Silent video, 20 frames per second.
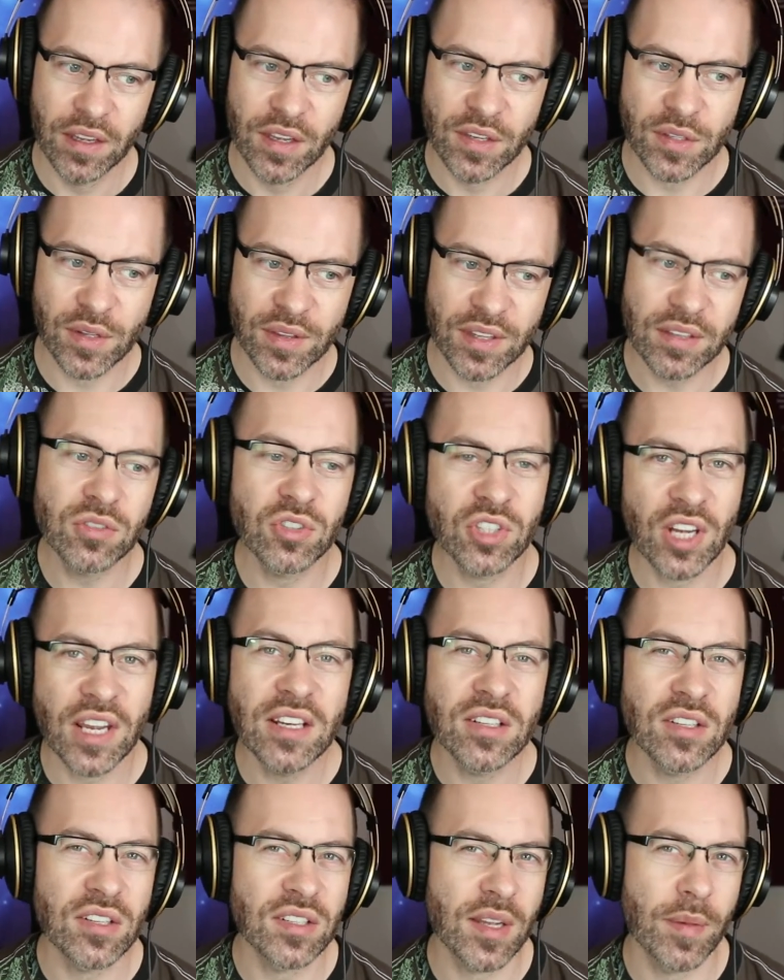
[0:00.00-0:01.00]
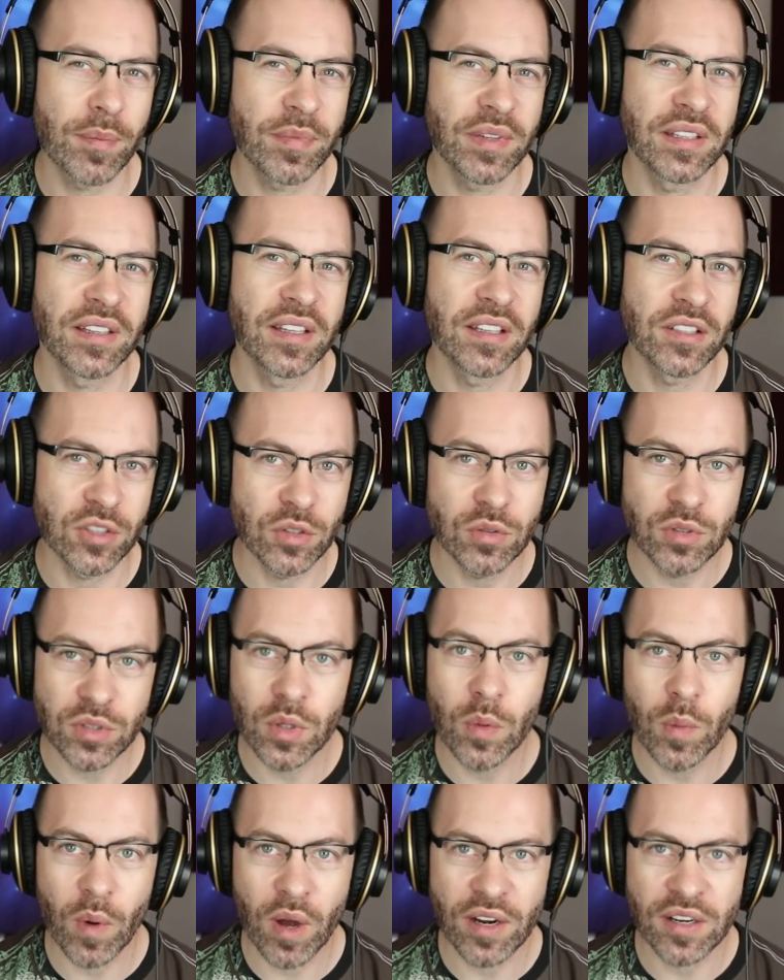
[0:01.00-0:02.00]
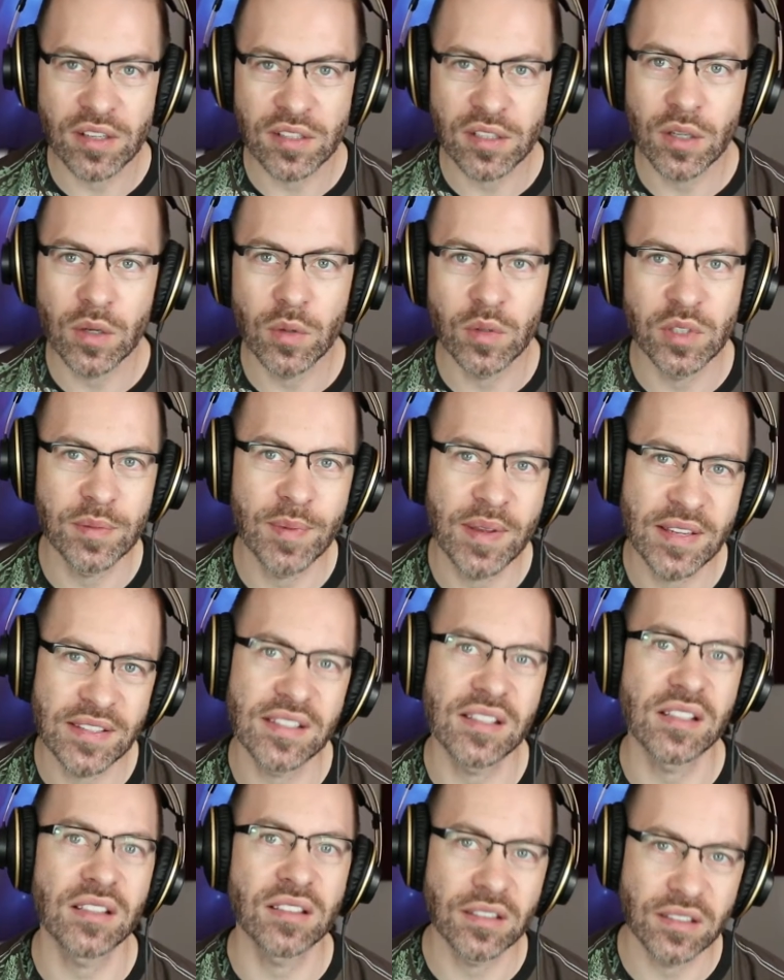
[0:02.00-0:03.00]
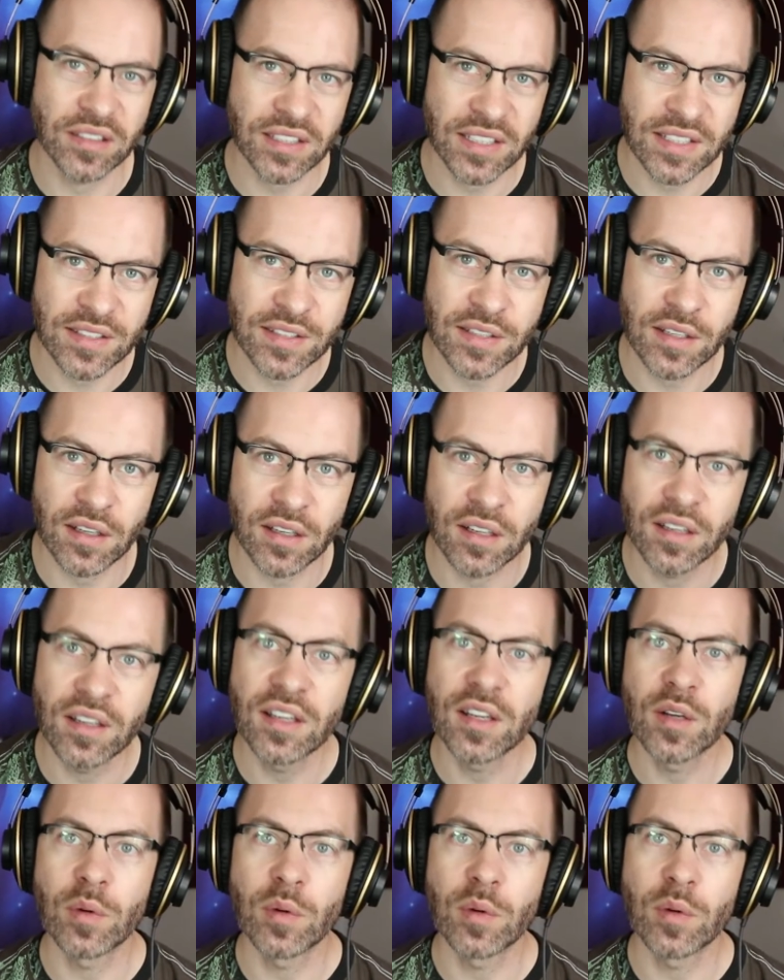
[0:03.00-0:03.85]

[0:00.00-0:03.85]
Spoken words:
So this change is something that you do want to do, which makes it a little easier.